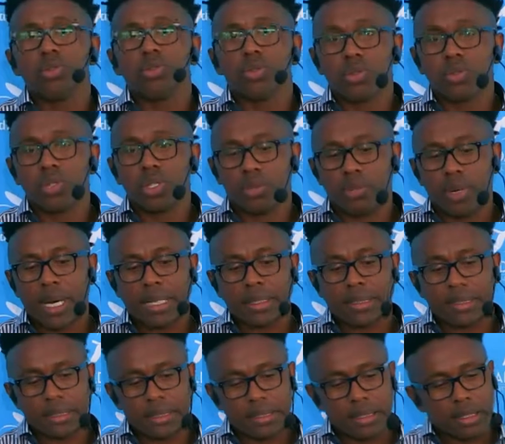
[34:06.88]
the
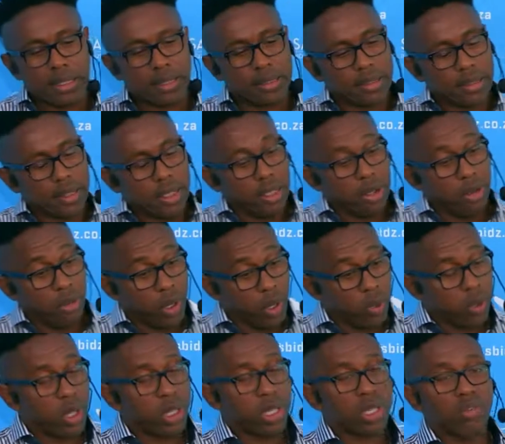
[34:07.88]
party. So we're
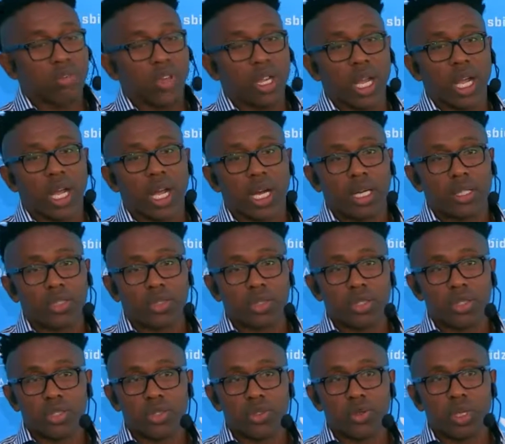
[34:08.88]
working very hard
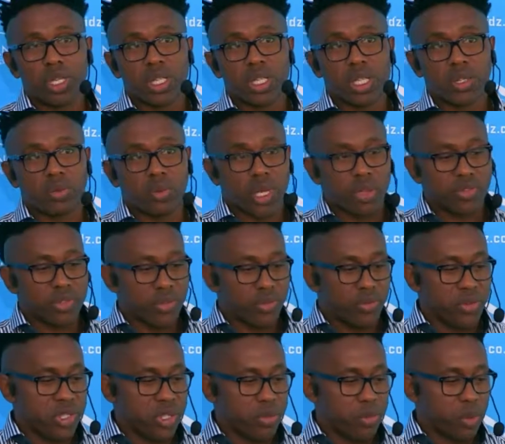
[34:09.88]
on ensuring that we have
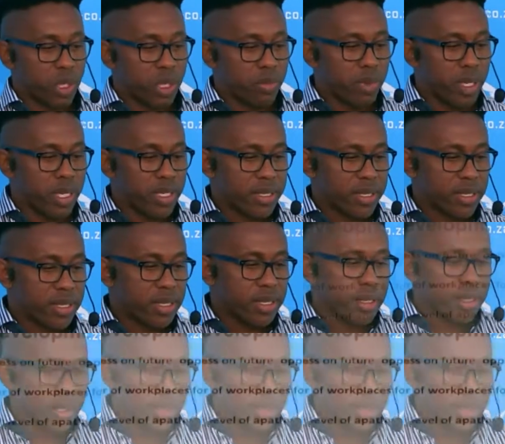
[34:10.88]
sufficient workplaces.